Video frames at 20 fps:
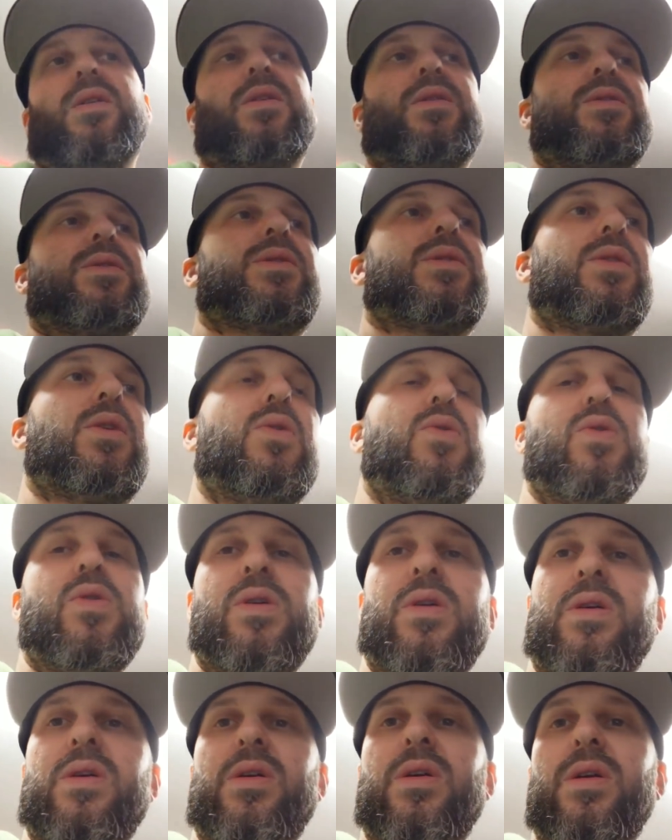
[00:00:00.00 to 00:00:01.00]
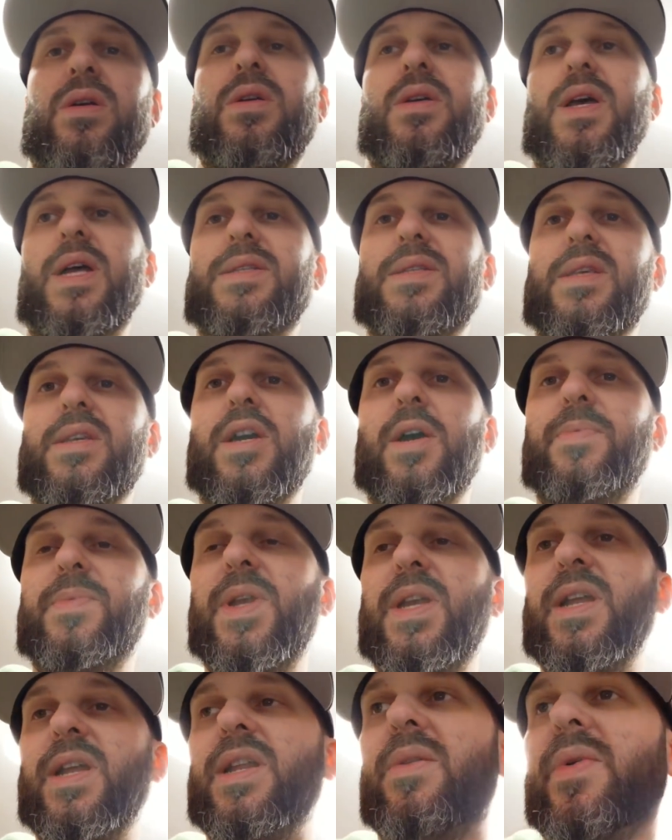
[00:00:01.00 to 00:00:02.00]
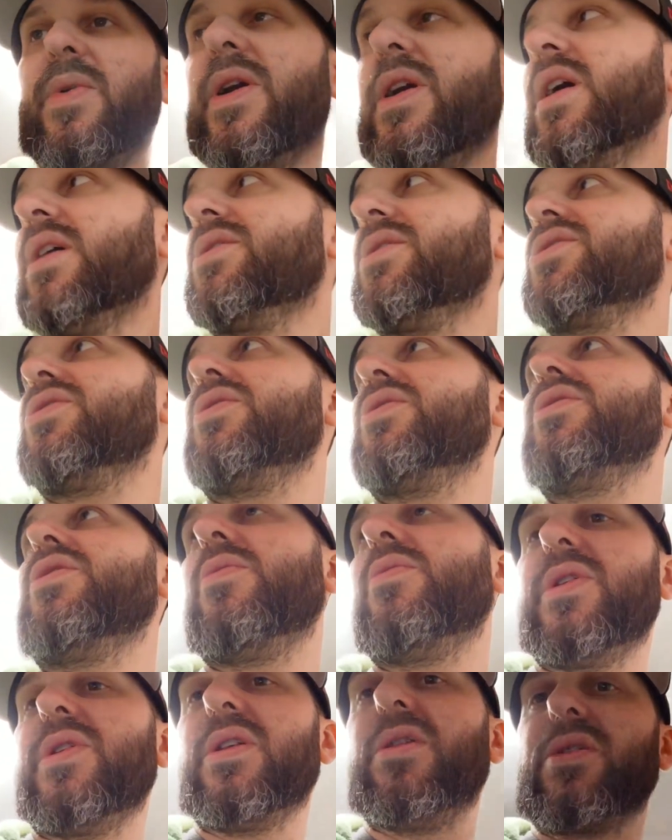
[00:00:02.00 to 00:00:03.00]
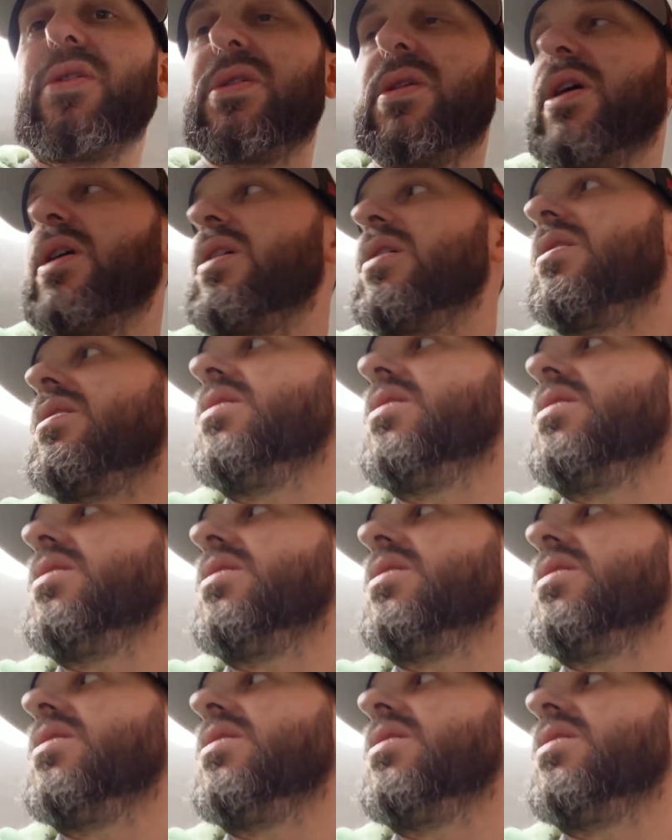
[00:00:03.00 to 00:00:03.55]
So that's the update anyway. I'll show you all what it looks like